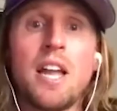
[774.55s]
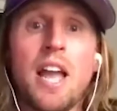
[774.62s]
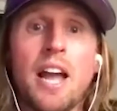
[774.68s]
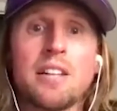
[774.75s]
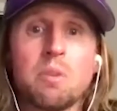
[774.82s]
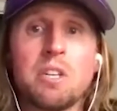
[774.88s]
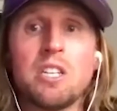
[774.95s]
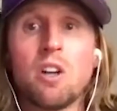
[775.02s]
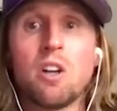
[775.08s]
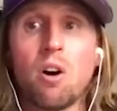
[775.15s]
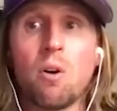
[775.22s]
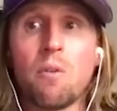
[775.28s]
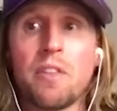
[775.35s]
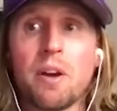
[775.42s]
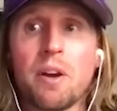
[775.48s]
And we
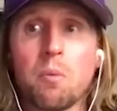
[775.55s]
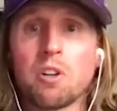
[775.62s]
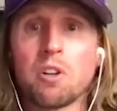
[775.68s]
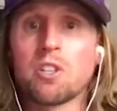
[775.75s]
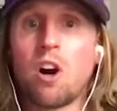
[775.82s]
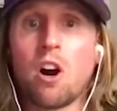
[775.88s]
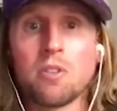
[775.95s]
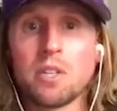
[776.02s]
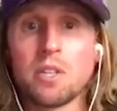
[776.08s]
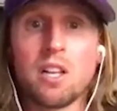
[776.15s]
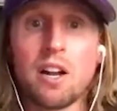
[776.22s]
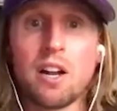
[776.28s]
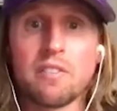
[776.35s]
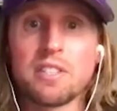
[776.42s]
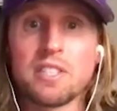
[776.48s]
know that we're garnering a
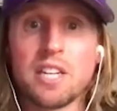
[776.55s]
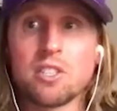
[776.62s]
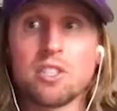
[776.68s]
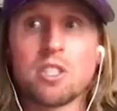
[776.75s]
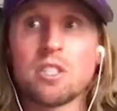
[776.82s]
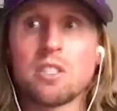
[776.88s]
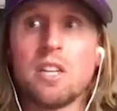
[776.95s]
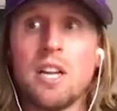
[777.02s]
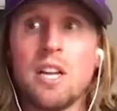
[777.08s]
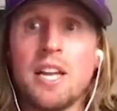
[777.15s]
lot of attention,